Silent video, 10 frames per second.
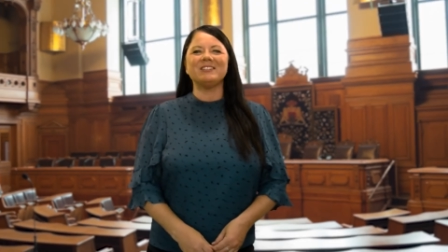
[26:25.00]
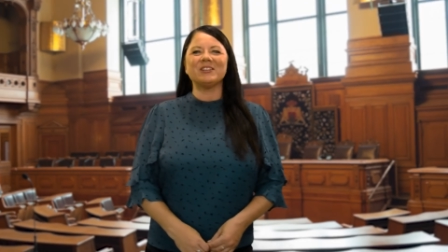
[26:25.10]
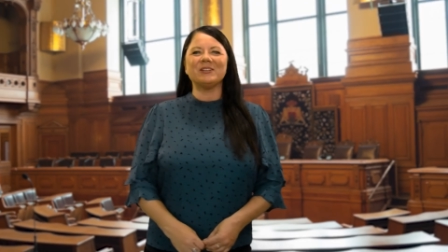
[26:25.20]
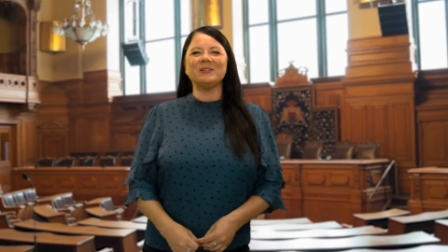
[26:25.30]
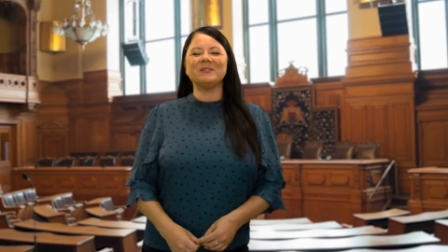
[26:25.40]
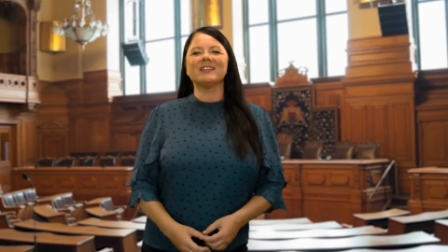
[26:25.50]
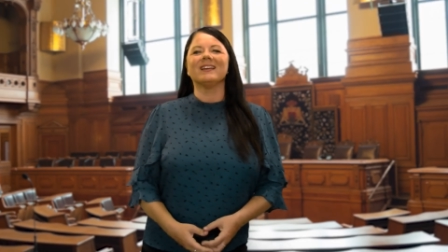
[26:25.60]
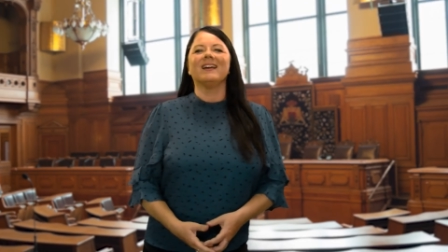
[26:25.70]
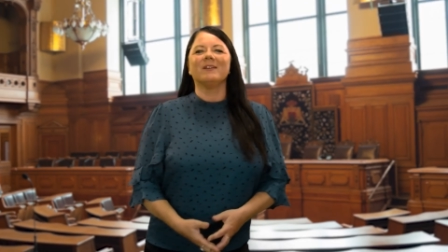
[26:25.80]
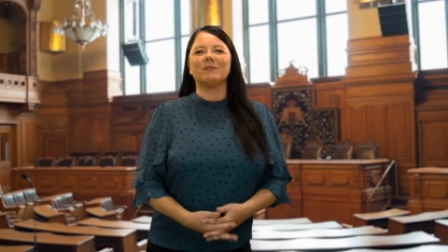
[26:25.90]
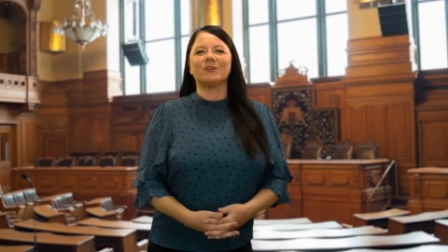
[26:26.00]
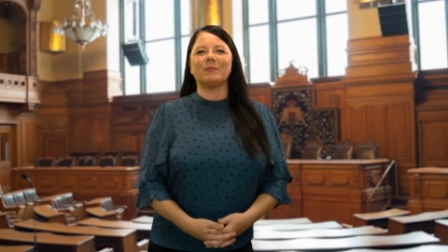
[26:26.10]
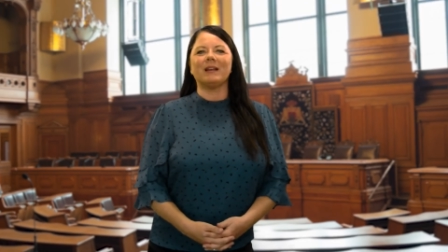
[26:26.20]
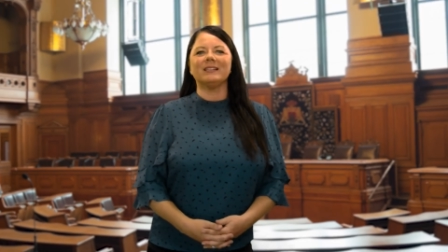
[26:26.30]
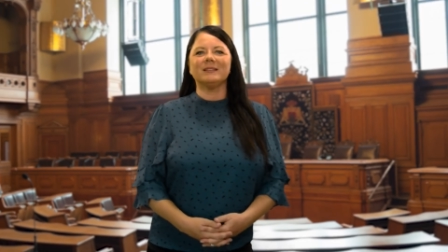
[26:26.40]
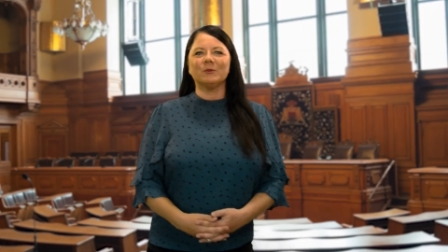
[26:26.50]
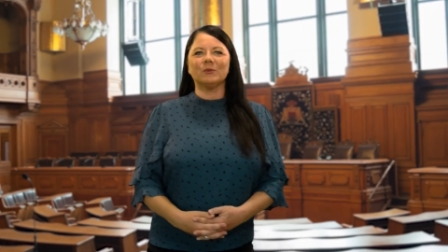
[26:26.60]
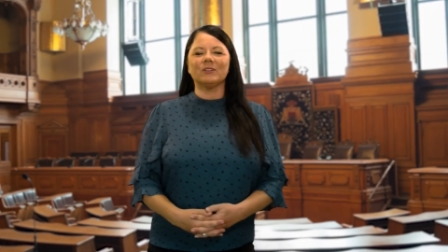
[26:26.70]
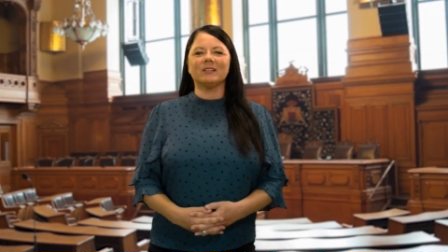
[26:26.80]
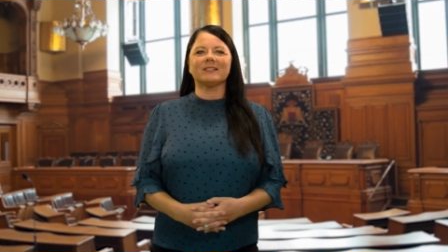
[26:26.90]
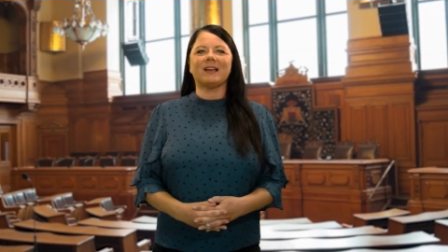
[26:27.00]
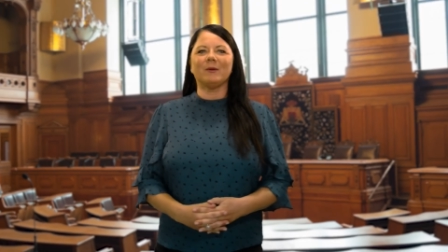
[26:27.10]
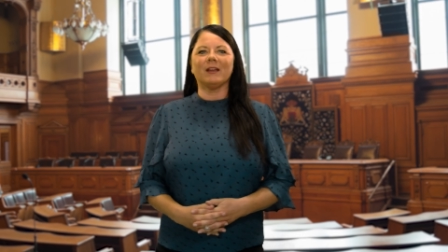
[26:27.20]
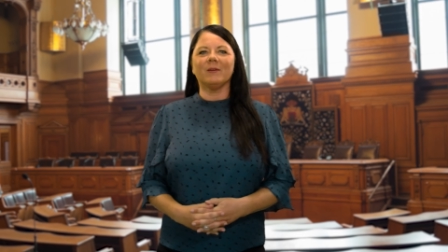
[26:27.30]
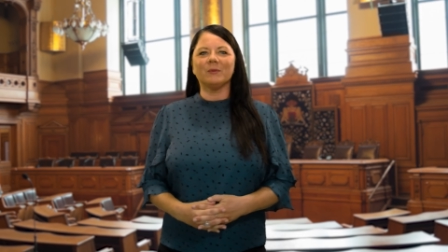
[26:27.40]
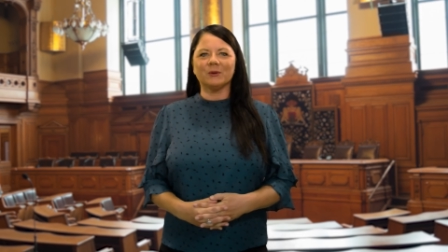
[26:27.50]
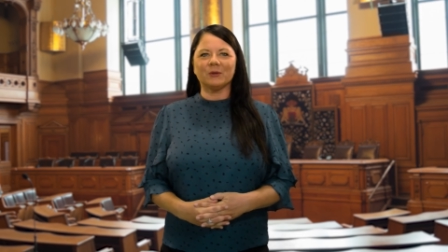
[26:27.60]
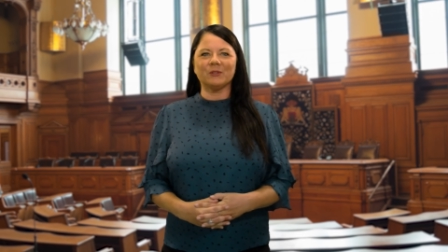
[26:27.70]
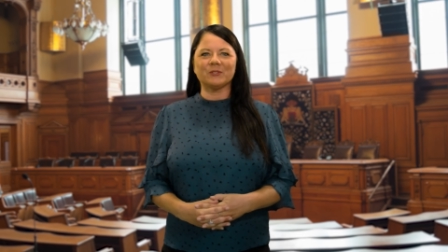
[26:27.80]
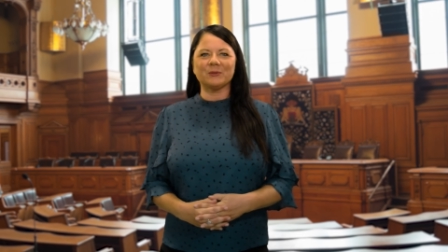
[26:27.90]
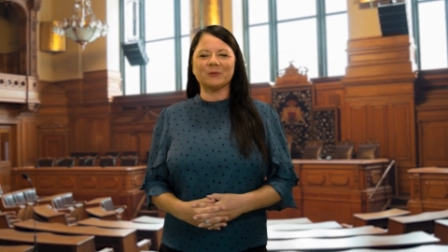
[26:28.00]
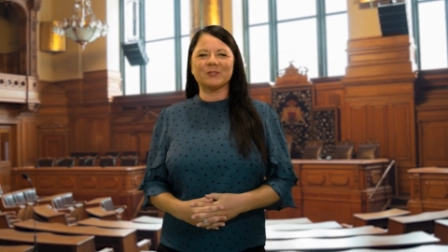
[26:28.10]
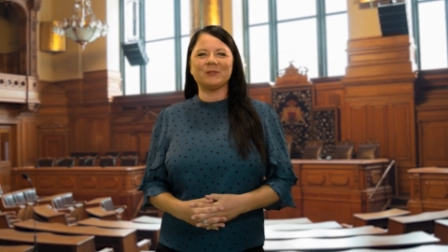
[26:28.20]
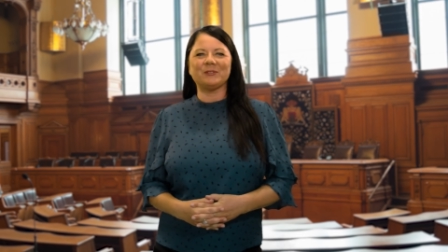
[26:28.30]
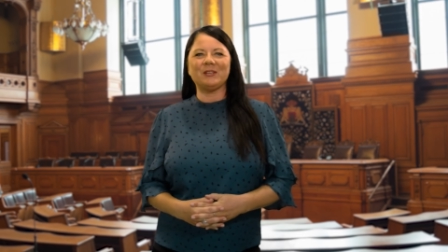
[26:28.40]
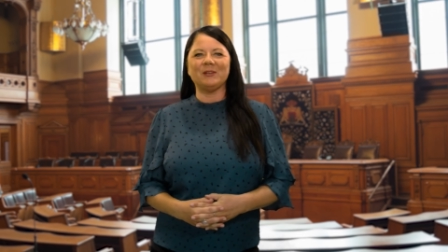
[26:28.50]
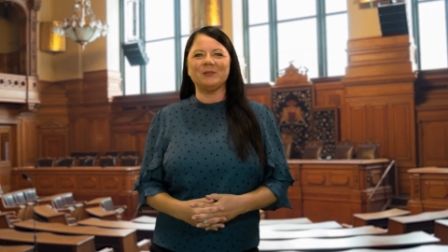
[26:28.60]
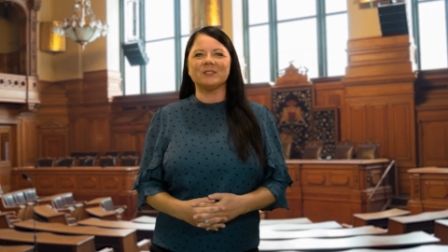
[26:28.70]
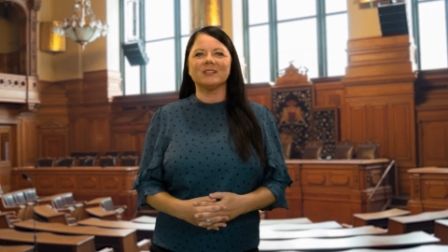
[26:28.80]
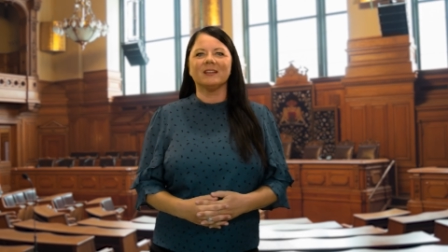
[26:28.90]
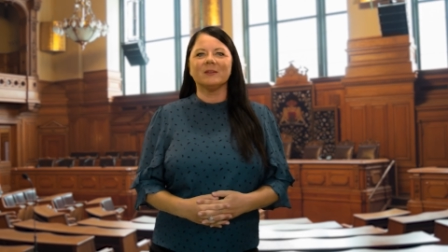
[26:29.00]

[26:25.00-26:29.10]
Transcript: tuned. We've got plenty more goodies coming up on goodsauce.news.